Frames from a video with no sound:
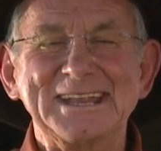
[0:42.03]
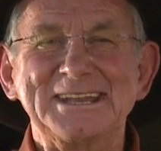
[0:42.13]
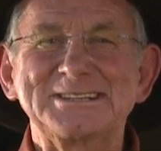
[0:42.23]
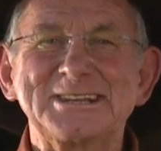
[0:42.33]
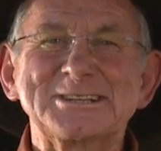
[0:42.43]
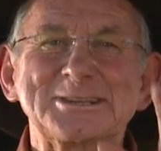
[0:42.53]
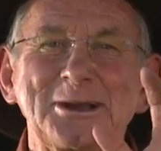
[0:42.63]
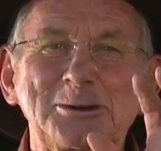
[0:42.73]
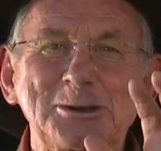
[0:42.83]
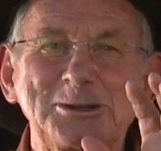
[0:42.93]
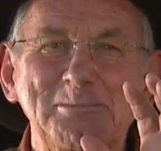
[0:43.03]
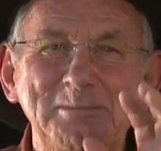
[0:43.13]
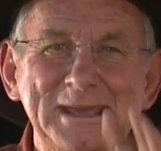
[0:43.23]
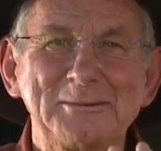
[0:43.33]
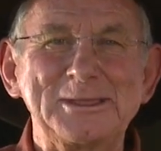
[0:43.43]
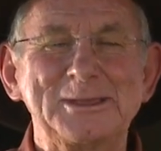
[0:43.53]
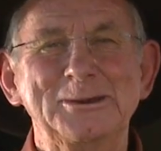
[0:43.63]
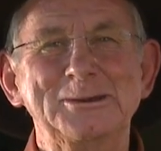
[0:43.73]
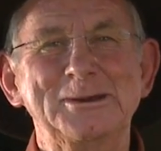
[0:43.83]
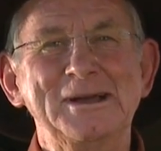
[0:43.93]
it is just so good to be with
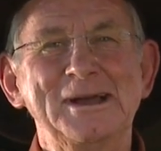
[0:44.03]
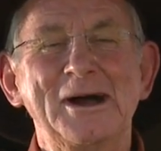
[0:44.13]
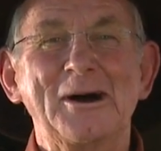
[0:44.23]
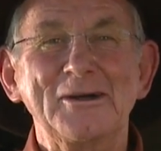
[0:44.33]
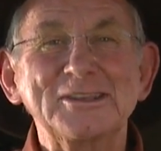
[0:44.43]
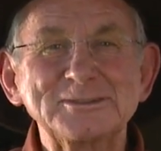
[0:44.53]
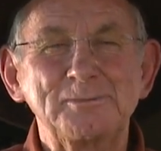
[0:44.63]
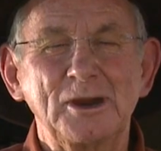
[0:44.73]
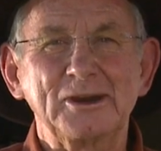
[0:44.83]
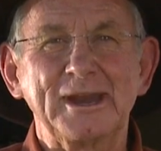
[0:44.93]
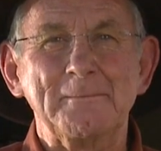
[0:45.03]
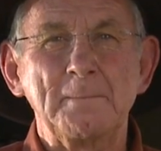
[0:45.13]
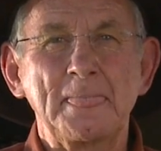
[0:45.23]
you on this program.